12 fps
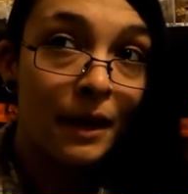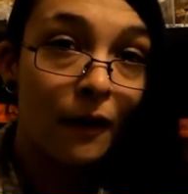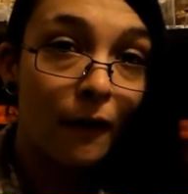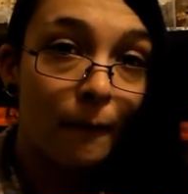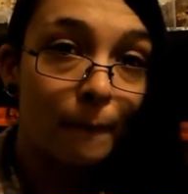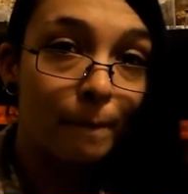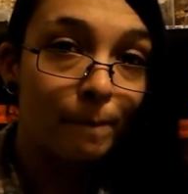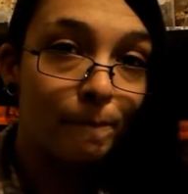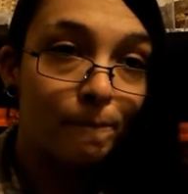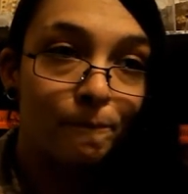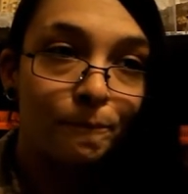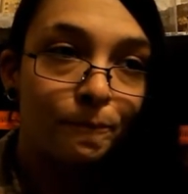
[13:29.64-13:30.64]

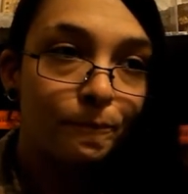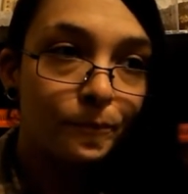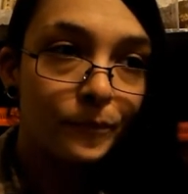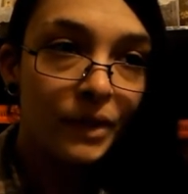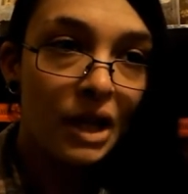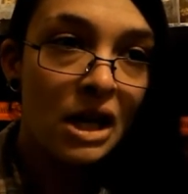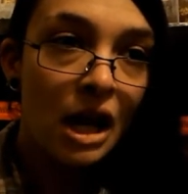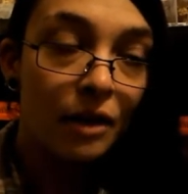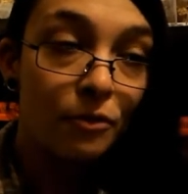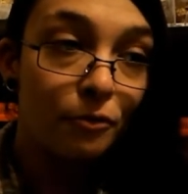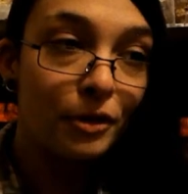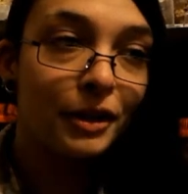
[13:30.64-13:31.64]
I
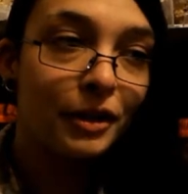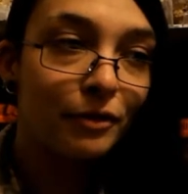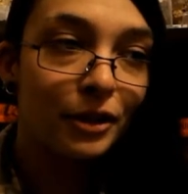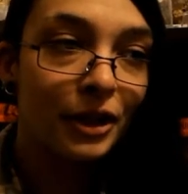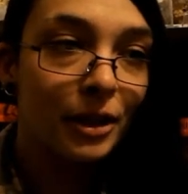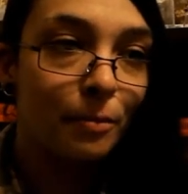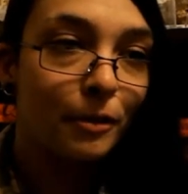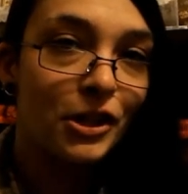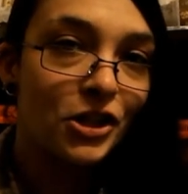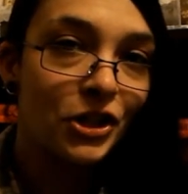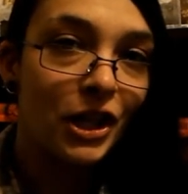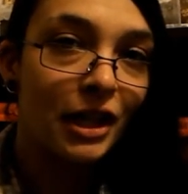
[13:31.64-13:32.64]
really, really
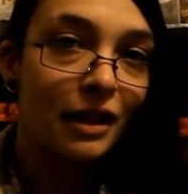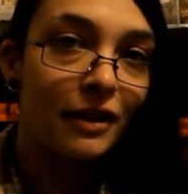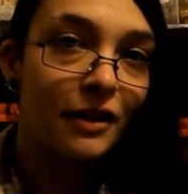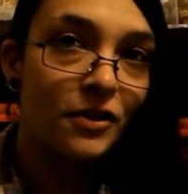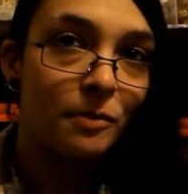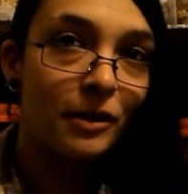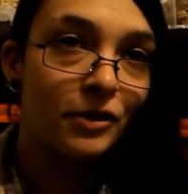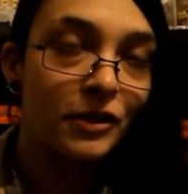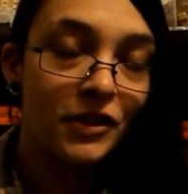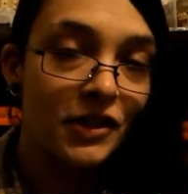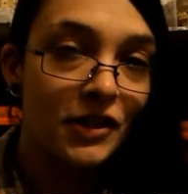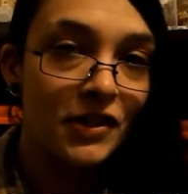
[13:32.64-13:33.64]
appreciate it,
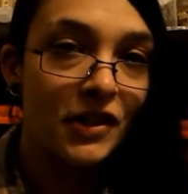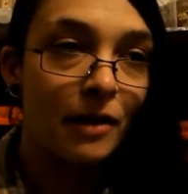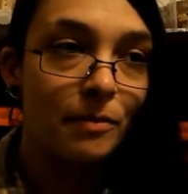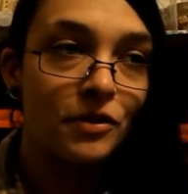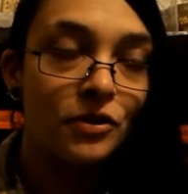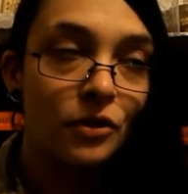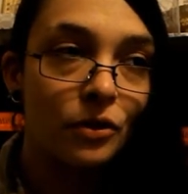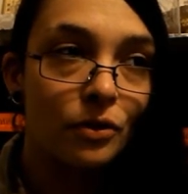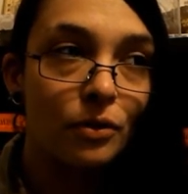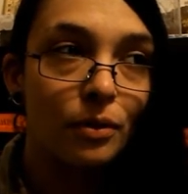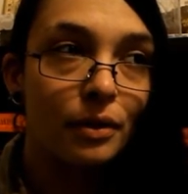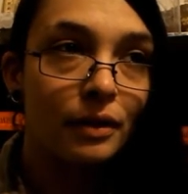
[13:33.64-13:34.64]
especially since I'm
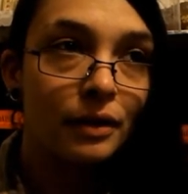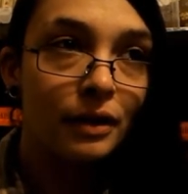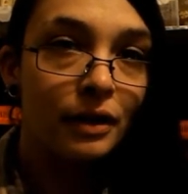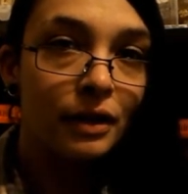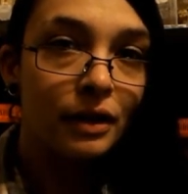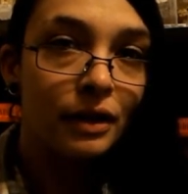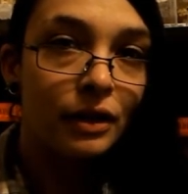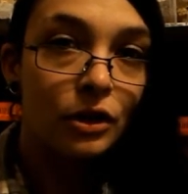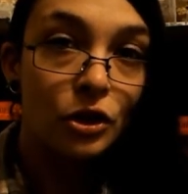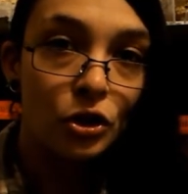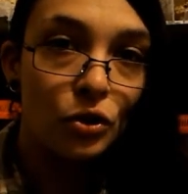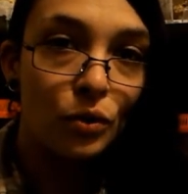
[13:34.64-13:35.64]
so
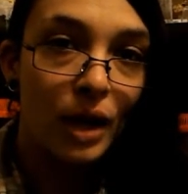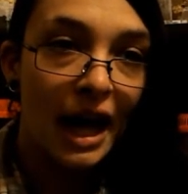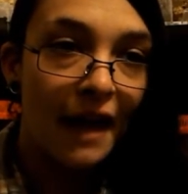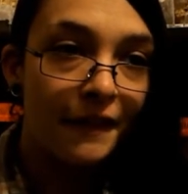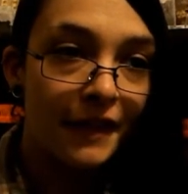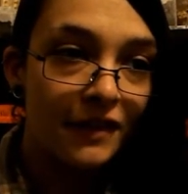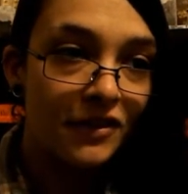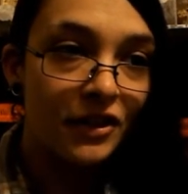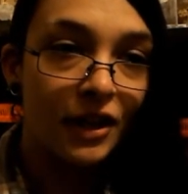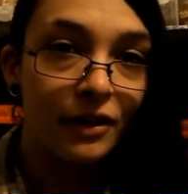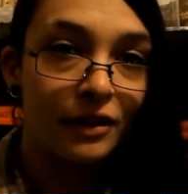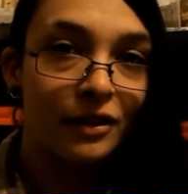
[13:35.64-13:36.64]
new at this,
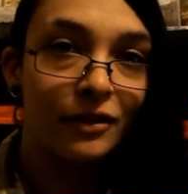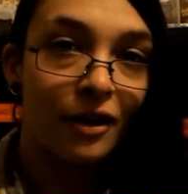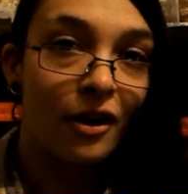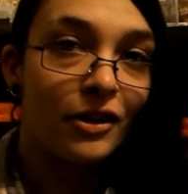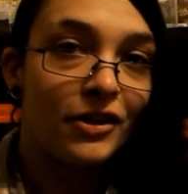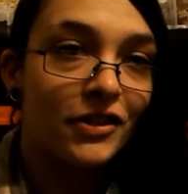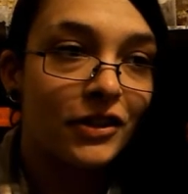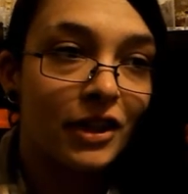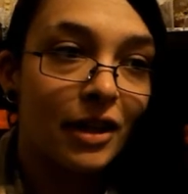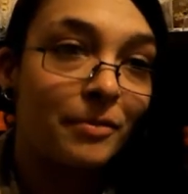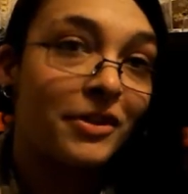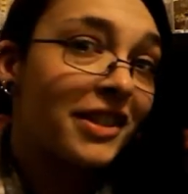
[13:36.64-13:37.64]
and
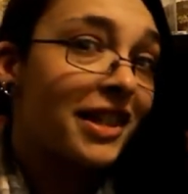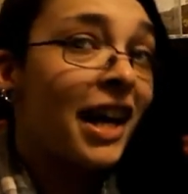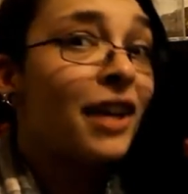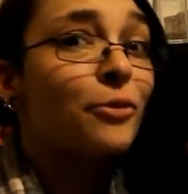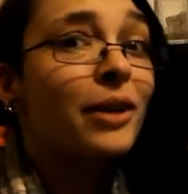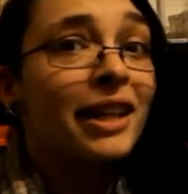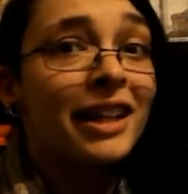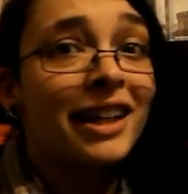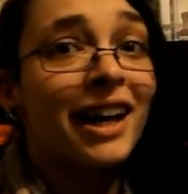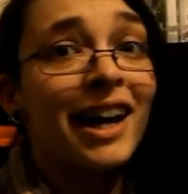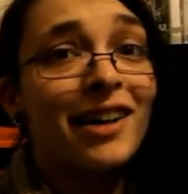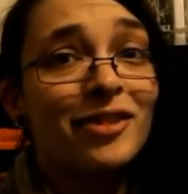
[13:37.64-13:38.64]
I'm just kind of winging it.
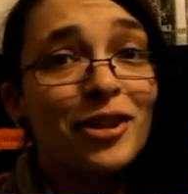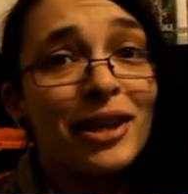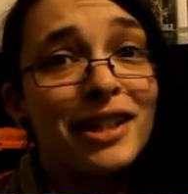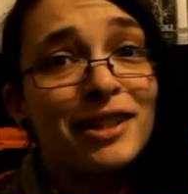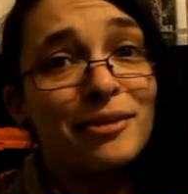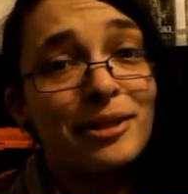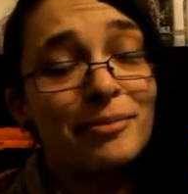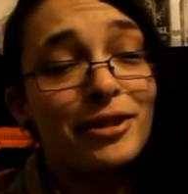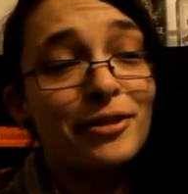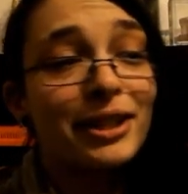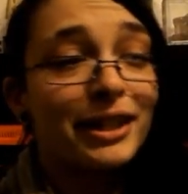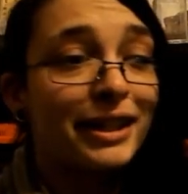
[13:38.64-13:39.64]
I have no idea what I'm
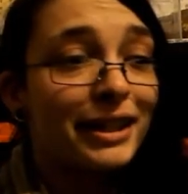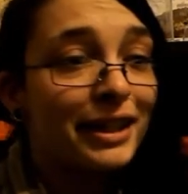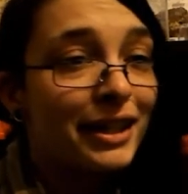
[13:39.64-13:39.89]
doing.